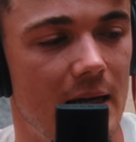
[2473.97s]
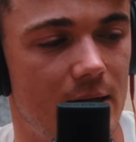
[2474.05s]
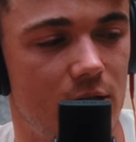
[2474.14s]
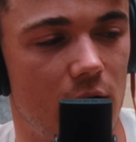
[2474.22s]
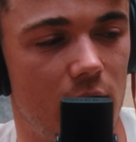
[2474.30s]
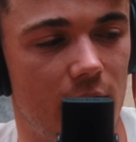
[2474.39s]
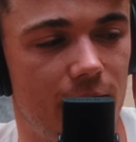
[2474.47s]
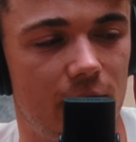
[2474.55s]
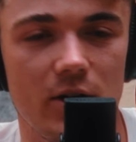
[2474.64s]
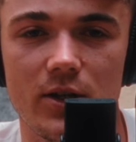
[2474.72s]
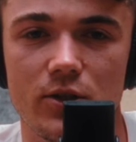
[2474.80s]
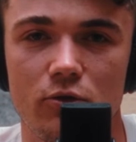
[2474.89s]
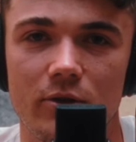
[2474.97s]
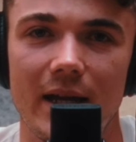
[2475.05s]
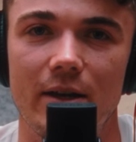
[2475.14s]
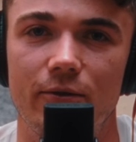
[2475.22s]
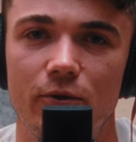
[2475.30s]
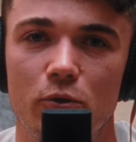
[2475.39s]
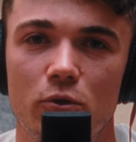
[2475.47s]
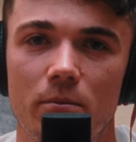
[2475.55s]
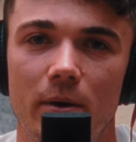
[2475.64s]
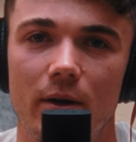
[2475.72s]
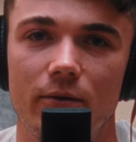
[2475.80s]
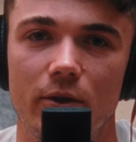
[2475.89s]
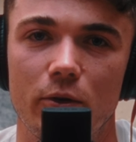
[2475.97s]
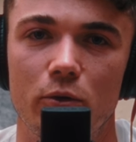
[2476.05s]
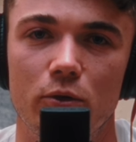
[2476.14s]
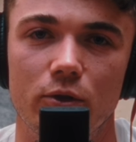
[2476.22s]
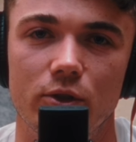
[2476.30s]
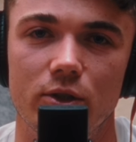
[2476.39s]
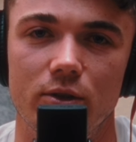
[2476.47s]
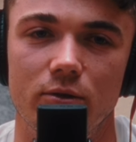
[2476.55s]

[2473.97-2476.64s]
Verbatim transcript: So the first grade for Par for the Course